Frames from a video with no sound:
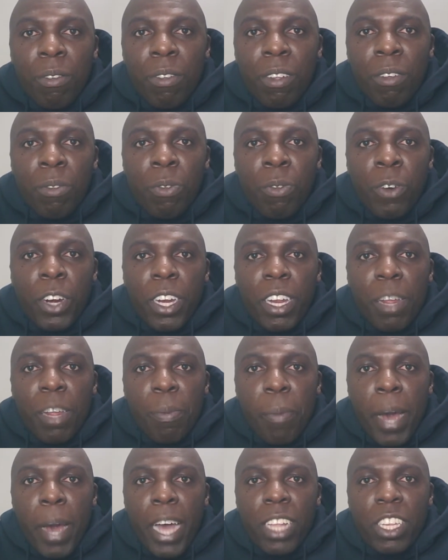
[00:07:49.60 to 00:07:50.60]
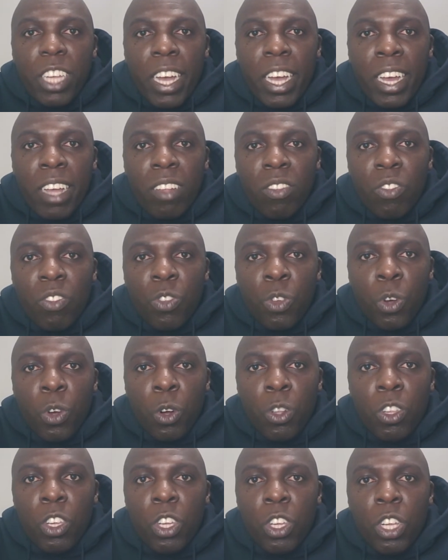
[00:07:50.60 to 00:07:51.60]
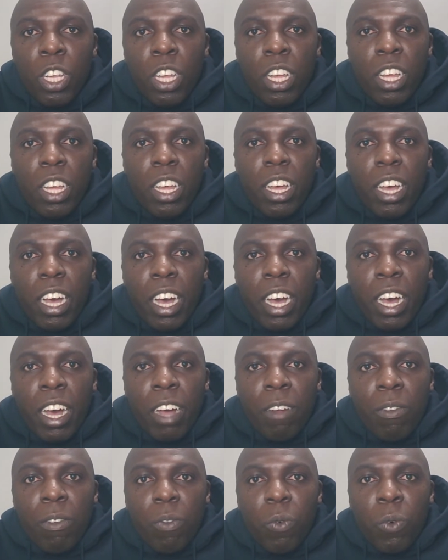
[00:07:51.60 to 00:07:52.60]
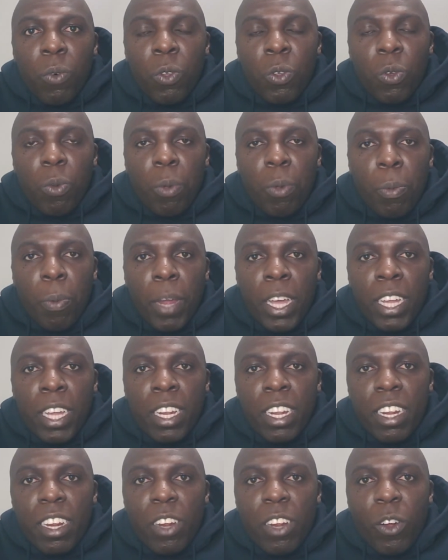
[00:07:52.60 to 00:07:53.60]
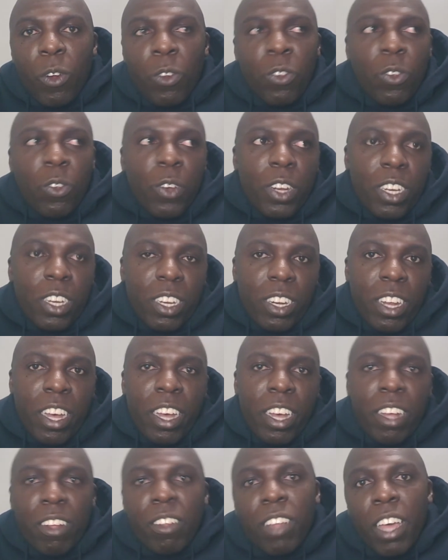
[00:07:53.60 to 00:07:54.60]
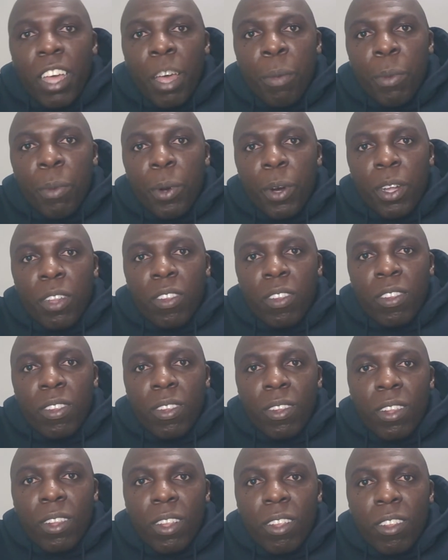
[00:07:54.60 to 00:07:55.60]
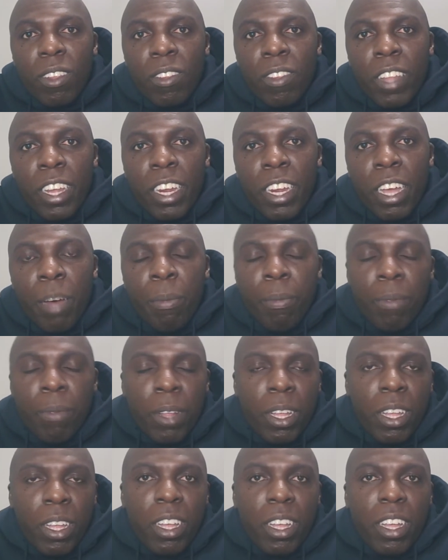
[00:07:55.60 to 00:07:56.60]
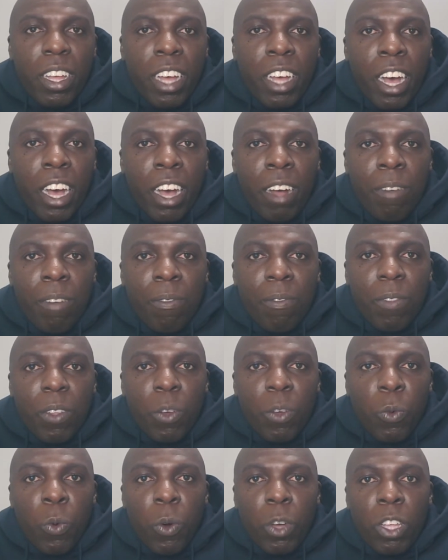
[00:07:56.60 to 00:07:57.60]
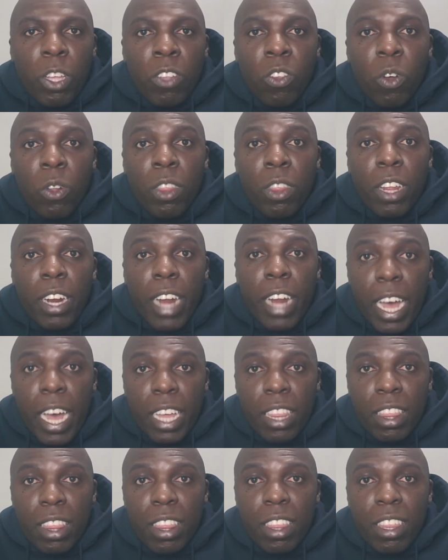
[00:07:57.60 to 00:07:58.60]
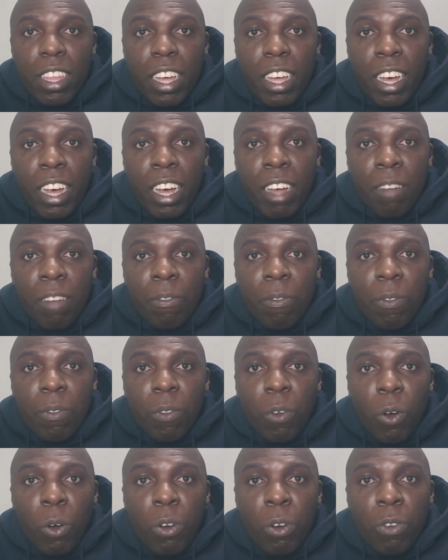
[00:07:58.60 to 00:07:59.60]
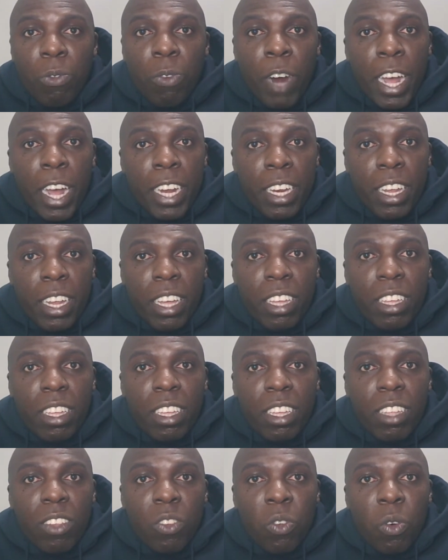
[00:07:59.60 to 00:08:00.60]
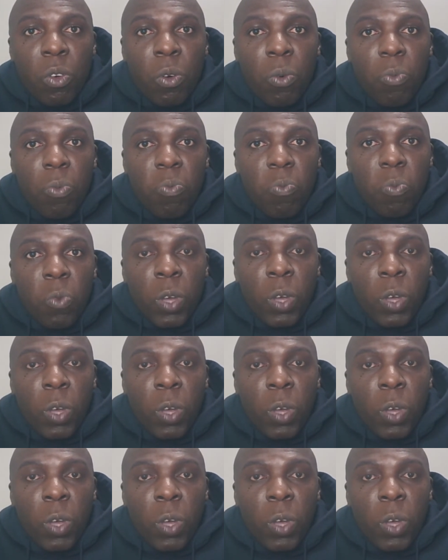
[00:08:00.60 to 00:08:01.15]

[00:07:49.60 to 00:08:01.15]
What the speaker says: friendly match against George, which will be played also in Emirates Stadium. It's on the 9th on Friday. So we're